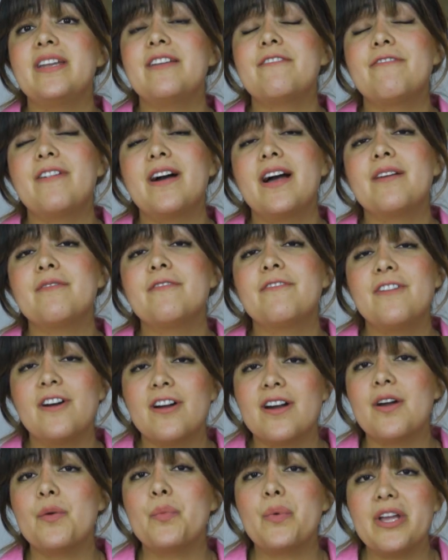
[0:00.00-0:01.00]
and if I'm
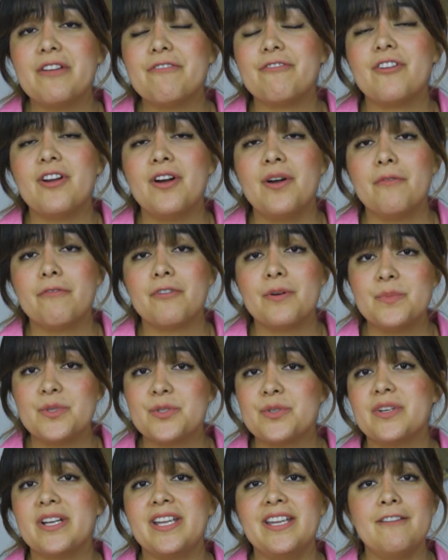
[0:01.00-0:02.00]
far away from, from
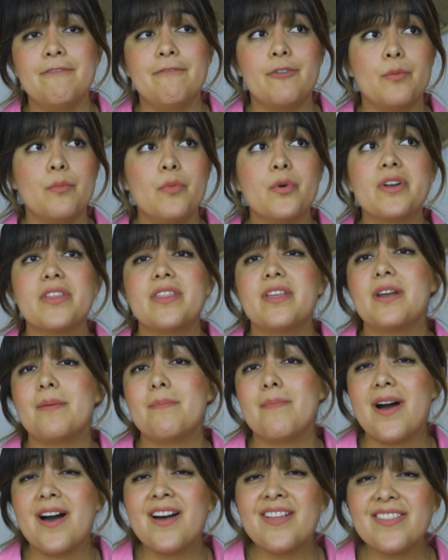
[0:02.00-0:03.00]
Turkey for more than a
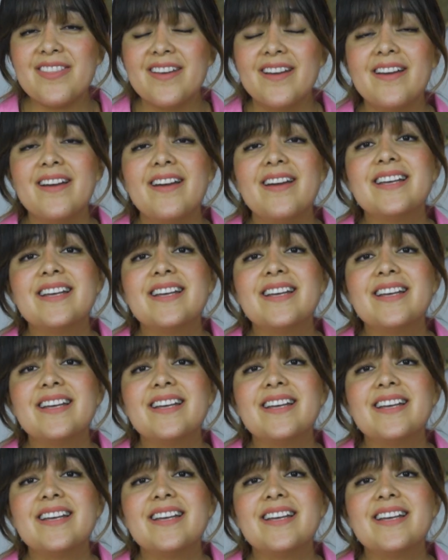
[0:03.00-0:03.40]
month,